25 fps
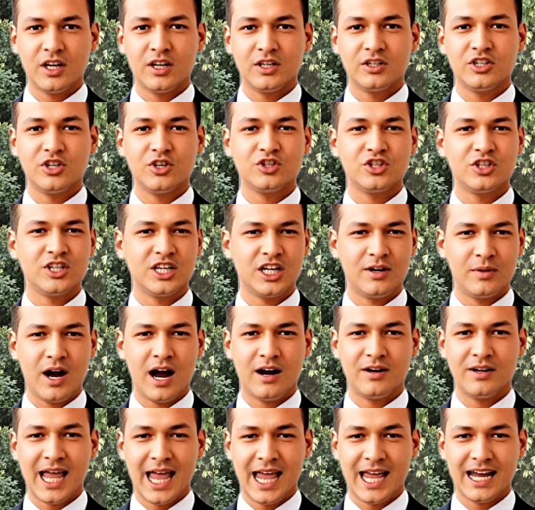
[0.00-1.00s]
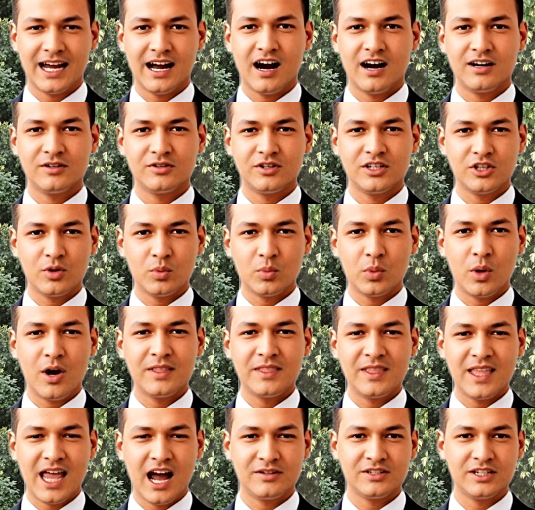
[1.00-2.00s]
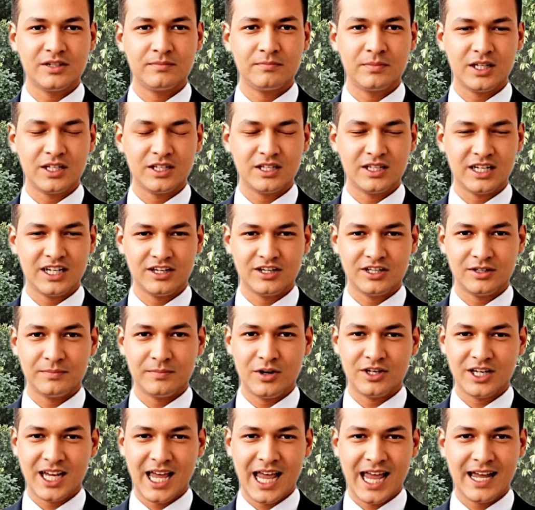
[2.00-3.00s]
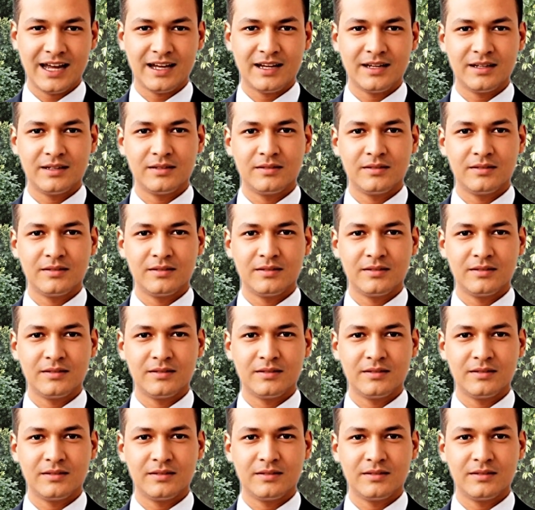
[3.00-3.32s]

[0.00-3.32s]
usually around 800 to 1,000 milliliters per day.